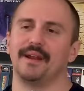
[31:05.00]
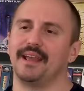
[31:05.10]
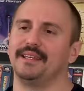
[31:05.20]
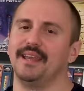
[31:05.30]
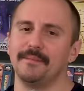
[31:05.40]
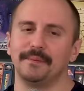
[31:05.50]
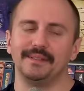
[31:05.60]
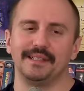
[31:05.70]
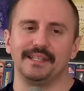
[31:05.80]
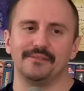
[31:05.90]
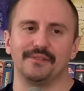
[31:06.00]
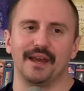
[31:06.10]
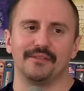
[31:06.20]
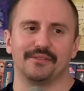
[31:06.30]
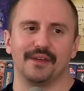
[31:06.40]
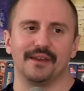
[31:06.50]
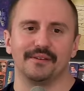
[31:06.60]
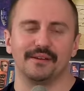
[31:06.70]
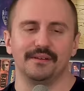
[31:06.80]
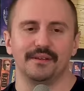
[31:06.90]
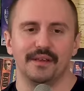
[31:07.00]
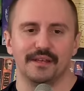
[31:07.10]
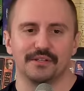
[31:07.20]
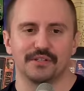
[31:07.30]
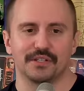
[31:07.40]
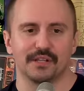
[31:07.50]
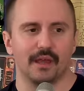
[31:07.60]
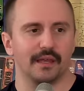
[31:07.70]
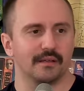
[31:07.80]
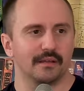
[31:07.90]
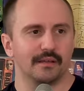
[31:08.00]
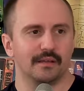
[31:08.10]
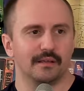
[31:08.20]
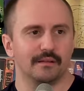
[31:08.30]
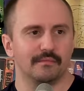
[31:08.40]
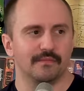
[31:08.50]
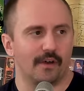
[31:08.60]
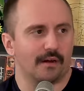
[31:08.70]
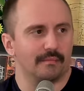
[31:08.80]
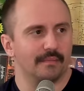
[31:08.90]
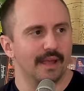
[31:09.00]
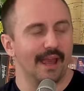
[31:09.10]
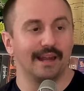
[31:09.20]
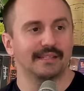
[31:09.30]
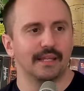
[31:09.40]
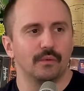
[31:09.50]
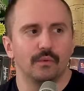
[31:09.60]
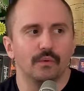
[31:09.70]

but I can't believe that Theoden is just like, fuck him. And it's like,